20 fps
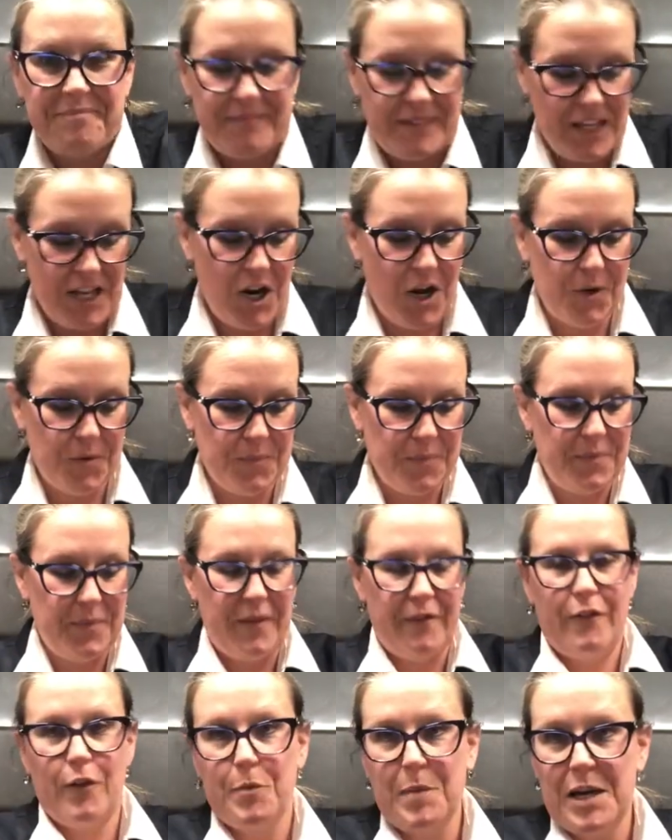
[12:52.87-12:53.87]
you know,
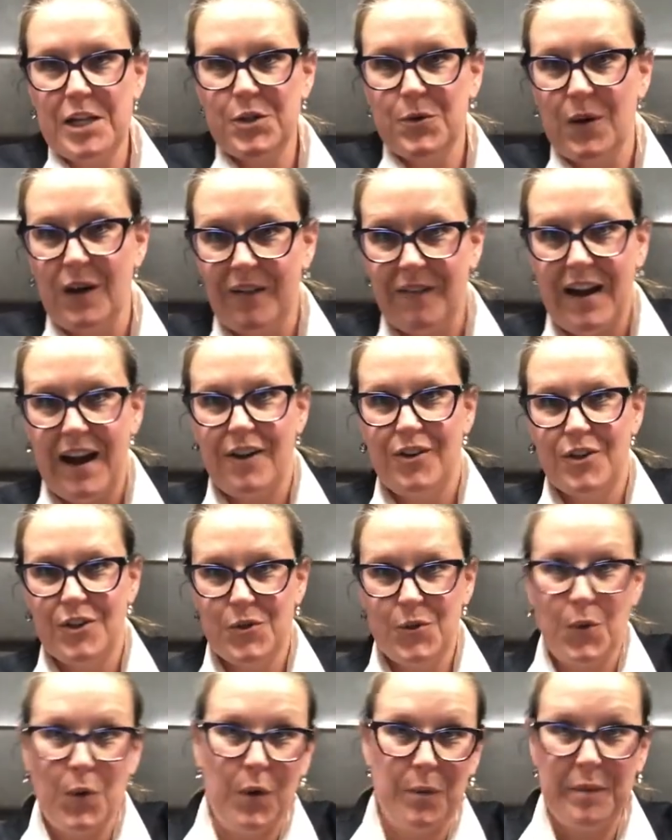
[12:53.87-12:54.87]
for my 12
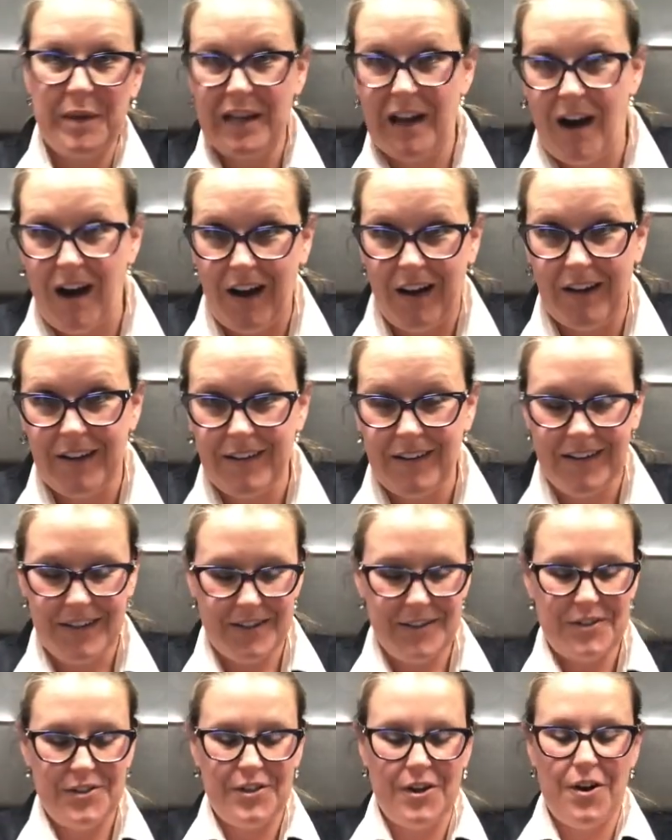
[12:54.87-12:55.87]
hours or beyond.
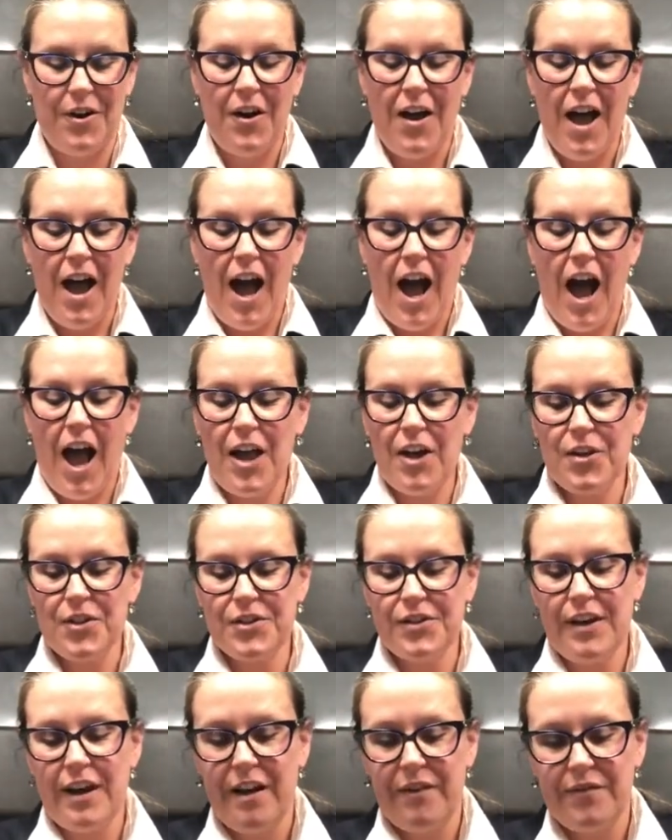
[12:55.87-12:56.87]
So I
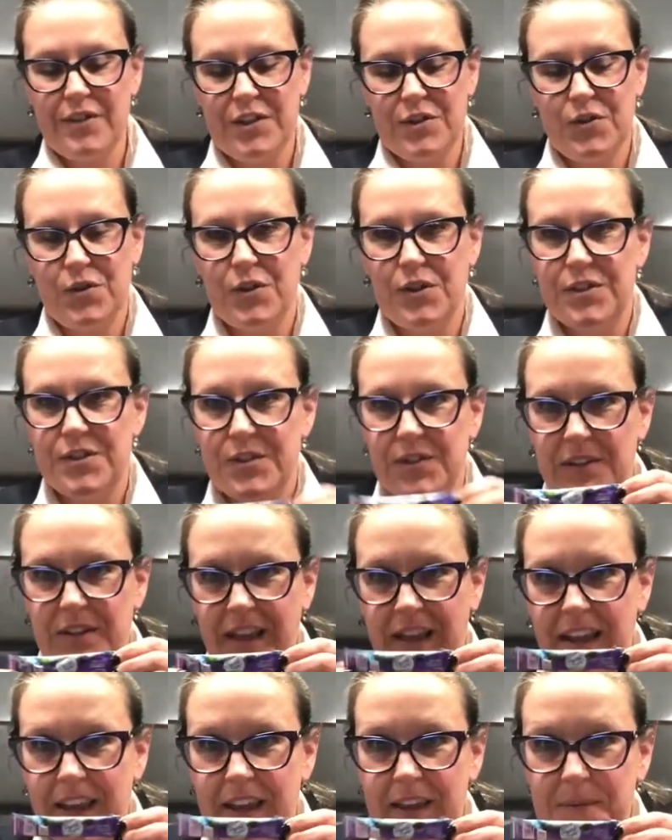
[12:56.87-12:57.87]
also have these Crystal
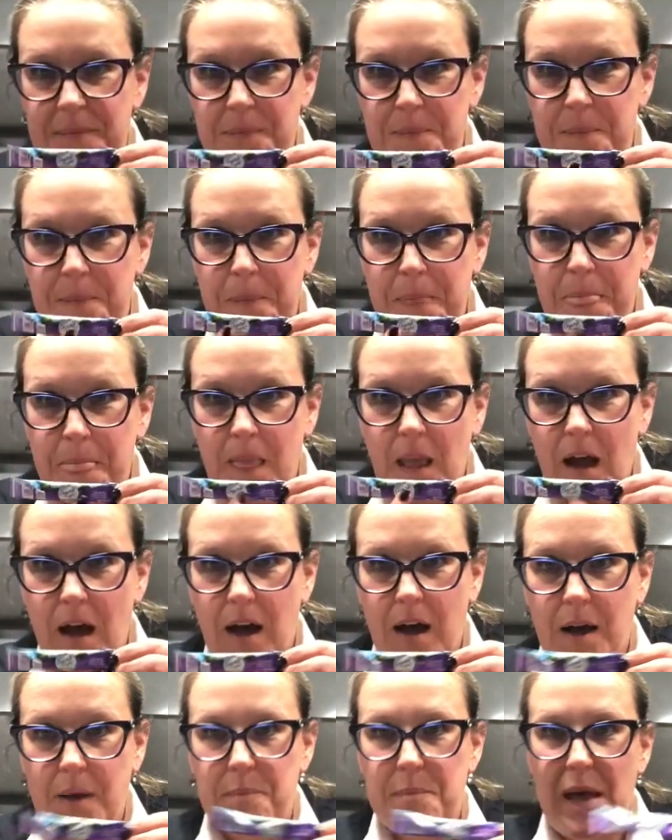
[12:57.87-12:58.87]
Light
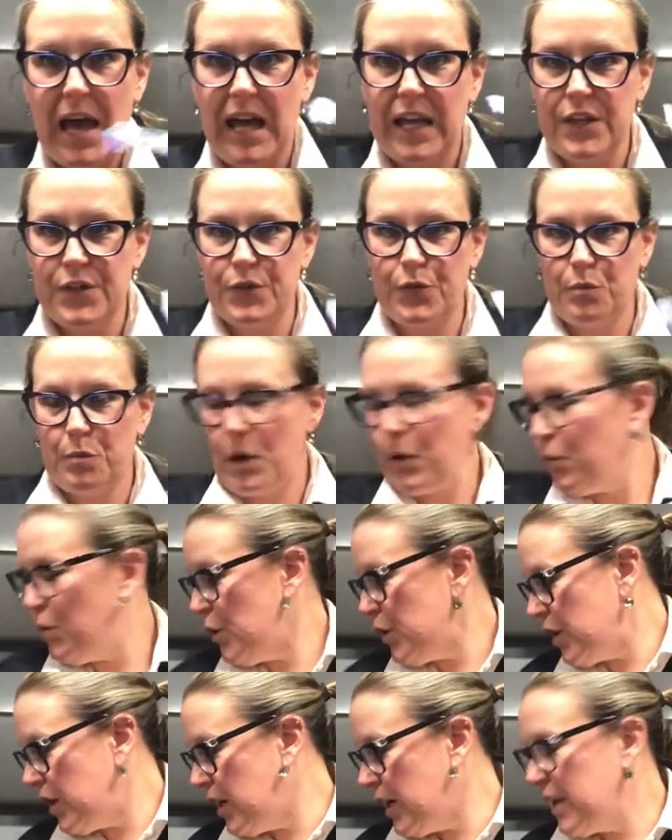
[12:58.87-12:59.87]
packets for my
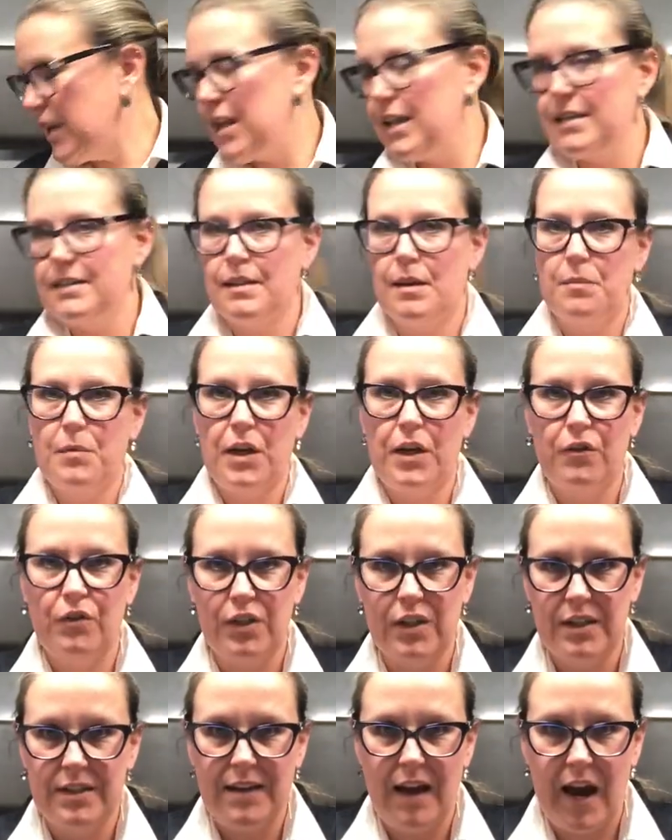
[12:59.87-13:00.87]
water in case I'm like
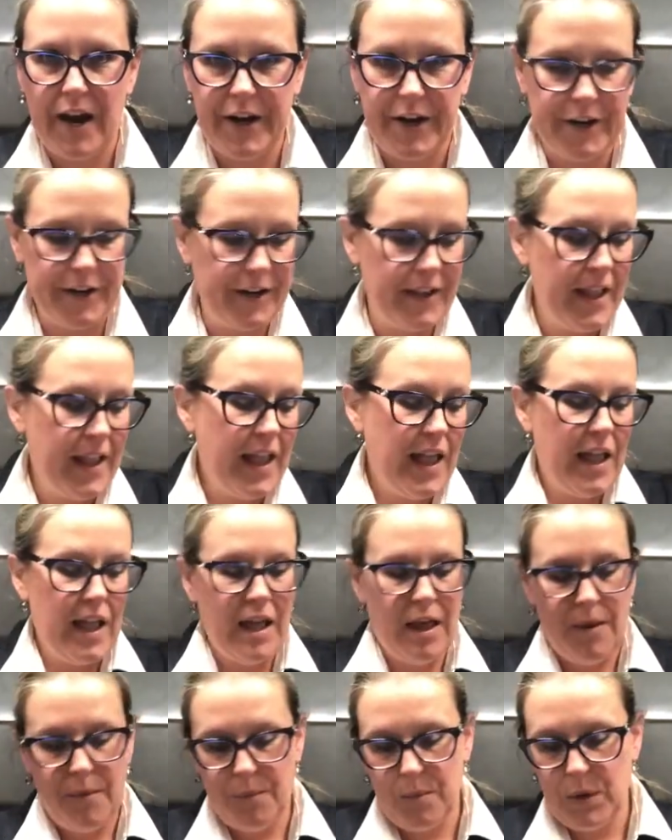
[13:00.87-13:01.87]
really tired
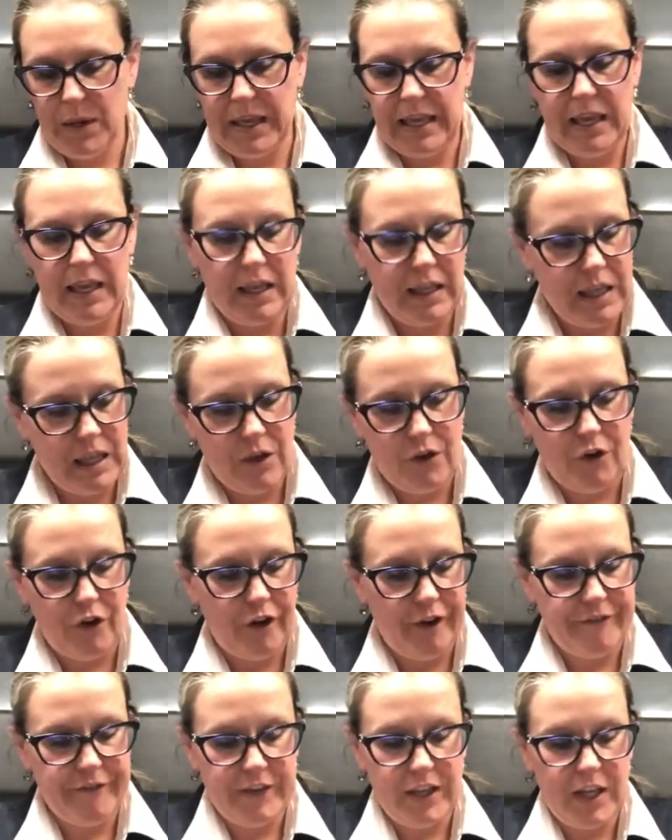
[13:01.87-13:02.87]
and we can't get
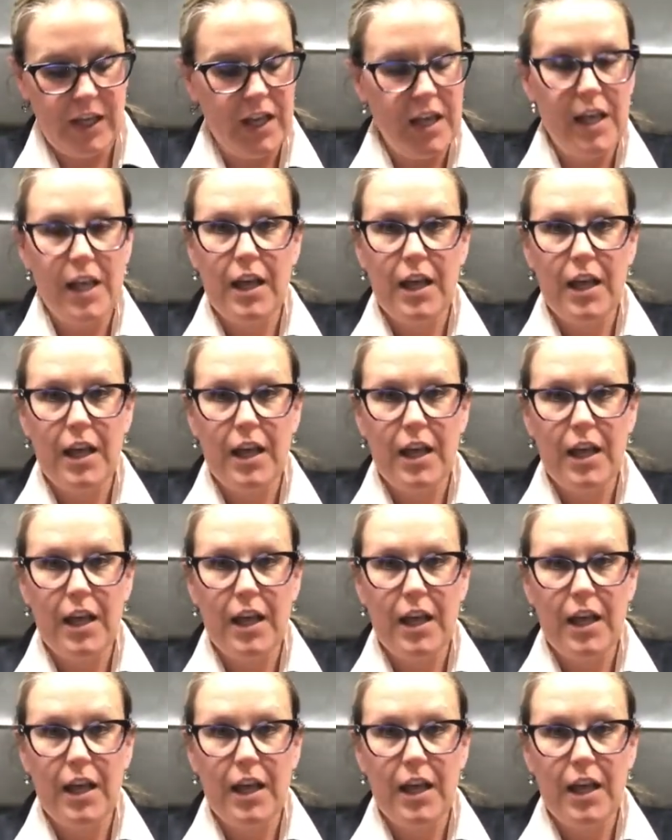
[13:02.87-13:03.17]
coffee.